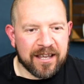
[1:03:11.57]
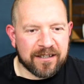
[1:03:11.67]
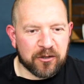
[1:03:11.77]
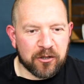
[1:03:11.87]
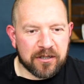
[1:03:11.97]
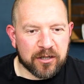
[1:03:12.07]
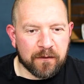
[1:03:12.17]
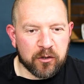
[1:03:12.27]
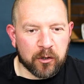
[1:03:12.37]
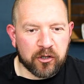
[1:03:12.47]
says, just
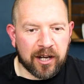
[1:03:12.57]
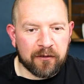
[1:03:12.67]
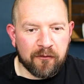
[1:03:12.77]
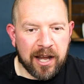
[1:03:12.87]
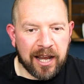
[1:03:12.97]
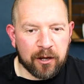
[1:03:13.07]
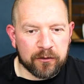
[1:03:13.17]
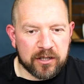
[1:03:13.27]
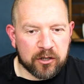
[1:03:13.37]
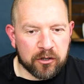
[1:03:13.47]
discovered your channel. Really like your
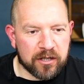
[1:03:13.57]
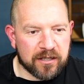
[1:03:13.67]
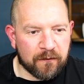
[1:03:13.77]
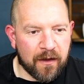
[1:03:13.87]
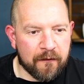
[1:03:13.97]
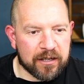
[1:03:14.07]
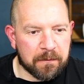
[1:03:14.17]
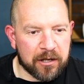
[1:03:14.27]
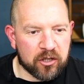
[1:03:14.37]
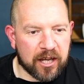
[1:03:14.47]
discussions of various
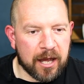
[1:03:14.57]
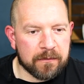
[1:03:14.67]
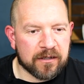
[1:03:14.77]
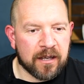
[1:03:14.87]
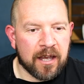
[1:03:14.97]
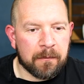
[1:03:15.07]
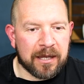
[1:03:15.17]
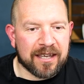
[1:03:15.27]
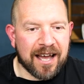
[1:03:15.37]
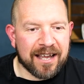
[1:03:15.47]
miniature games.
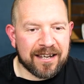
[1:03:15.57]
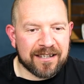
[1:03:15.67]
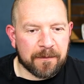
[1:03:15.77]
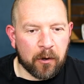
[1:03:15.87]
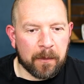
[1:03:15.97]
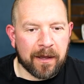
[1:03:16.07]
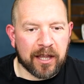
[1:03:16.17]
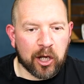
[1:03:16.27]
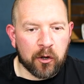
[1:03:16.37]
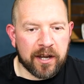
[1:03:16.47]
Being kind of disappointed by
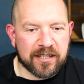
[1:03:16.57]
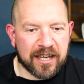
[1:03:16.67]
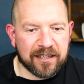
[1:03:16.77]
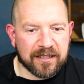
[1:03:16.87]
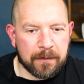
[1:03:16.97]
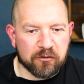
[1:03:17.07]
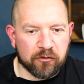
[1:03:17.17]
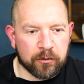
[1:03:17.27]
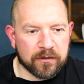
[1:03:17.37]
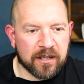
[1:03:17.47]
the clunkiness of Kill Team's
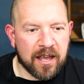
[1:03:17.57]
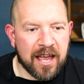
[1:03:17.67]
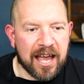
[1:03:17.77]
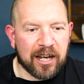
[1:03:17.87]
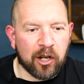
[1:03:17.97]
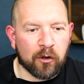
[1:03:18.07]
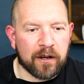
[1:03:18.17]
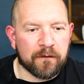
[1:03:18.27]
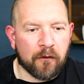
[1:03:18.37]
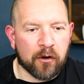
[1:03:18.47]
rules and
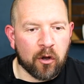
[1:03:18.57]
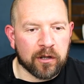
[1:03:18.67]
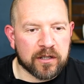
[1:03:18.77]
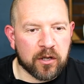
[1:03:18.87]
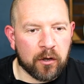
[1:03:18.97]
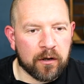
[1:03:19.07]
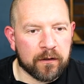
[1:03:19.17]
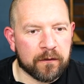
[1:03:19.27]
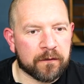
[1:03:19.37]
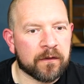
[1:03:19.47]
looking for an
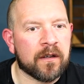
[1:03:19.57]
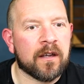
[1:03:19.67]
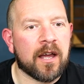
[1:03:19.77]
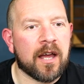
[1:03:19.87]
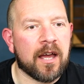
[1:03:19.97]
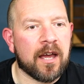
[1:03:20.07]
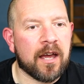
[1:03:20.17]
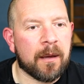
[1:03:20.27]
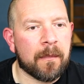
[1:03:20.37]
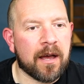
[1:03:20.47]
alternative.
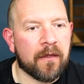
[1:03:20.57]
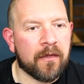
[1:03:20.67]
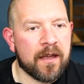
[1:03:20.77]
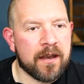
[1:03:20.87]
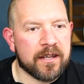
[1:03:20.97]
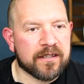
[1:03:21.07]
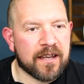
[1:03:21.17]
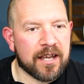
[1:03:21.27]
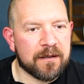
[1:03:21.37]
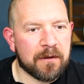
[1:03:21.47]
Um, and then he
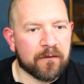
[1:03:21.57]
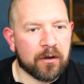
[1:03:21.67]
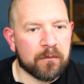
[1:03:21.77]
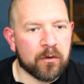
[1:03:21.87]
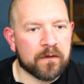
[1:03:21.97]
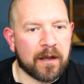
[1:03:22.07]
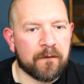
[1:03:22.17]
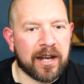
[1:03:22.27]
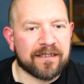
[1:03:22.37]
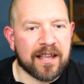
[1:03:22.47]
said, before it moved, I
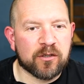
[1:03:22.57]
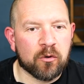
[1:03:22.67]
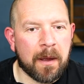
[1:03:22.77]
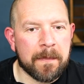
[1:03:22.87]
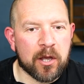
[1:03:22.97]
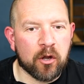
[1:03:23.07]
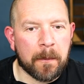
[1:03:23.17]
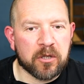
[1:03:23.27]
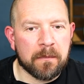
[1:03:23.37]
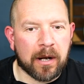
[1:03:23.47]
feel like Dead Zone might be a good
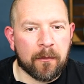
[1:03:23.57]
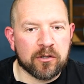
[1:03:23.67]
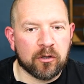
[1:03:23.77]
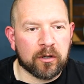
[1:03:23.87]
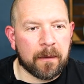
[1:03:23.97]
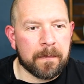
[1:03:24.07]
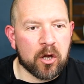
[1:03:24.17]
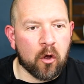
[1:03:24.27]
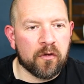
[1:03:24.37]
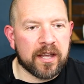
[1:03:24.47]
option, but I'm also looking at
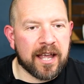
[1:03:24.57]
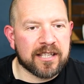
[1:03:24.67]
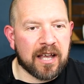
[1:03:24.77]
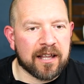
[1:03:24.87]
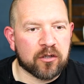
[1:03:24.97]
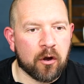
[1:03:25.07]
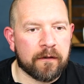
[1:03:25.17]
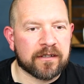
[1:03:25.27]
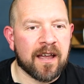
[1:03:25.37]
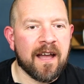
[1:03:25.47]
Beyond the Gates of
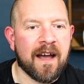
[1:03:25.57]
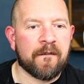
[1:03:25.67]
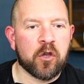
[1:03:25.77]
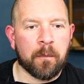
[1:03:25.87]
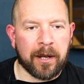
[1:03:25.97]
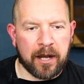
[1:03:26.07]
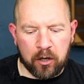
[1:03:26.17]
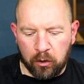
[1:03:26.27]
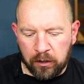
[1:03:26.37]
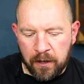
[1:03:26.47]
Antares. Have you played it
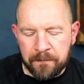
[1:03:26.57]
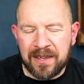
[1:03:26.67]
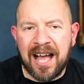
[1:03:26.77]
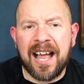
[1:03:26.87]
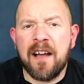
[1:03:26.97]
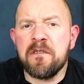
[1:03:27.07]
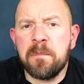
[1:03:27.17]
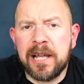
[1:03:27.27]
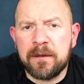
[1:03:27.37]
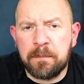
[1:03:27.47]
at all? I haven't
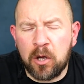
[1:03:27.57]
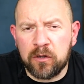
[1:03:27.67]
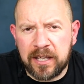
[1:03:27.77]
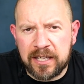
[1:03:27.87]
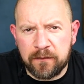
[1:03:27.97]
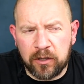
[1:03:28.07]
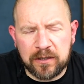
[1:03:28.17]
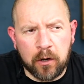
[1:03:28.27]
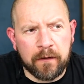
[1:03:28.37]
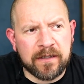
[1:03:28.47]
played Beyond the Gates of
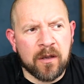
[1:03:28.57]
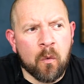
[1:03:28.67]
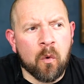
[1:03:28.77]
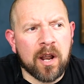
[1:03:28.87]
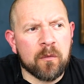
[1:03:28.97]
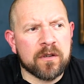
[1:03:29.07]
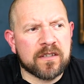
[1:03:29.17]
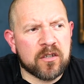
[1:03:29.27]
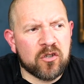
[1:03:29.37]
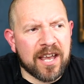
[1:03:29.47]
Antares. What I would
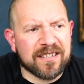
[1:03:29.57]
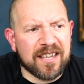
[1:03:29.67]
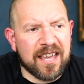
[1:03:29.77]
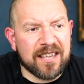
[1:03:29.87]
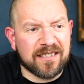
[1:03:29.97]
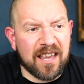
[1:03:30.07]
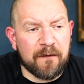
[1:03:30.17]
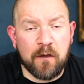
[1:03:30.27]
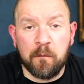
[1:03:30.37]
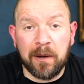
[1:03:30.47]
suggest is,
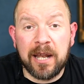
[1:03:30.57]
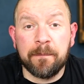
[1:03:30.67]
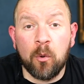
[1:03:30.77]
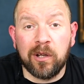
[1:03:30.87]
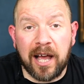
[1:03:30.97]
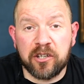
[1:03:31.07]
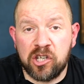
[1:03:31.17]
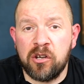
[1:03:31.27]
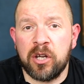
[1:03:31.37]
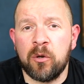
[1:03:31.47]
if you've played Bolt
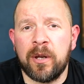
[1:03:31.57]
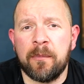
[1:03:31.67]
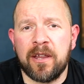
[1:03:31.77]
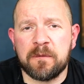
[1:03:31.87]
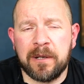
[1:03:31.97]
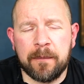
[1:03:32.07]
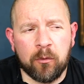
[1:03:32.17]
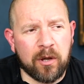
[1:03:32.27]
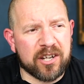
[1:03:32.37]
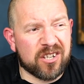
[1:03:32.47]
Action, or you know anybody that's played
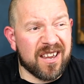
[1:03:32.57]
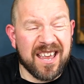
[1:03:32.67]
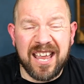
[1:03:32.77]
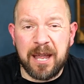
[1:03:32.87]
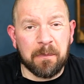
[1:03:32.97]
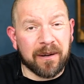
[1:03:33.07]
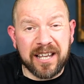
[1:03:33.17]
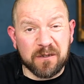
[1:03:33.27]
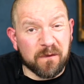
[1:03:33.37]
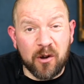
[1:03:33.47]
Bolt Action, it
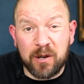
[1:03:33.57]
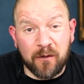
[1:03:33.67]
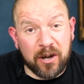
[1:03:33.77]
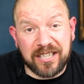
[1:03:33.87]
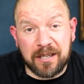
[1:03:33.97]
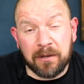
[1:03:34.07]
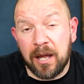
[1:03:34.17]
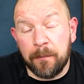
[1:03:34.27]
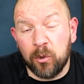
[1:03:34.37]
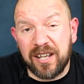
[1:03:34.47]
plays very, very similar
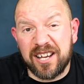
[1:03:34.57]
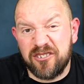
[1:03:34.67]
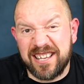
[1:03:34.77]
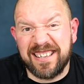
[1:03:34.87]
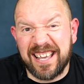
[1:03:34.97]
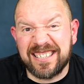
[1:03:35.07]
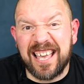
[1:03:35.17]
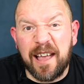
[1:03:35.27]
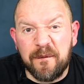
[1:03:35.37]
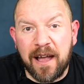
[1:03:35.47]
to Bolt Action. It's like a
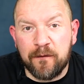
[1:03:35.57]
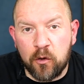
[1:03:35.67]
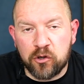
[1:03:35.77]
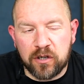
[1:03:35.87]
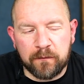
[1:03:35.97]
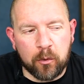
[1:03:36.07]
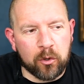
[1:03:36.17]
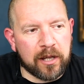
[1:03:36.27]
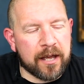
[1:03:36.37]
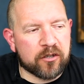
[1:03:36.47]
sci-fi version of
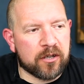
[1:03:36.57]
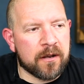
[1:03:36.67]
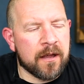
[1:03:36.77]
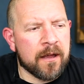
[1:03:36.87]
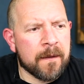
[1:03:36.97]
Bolt Action.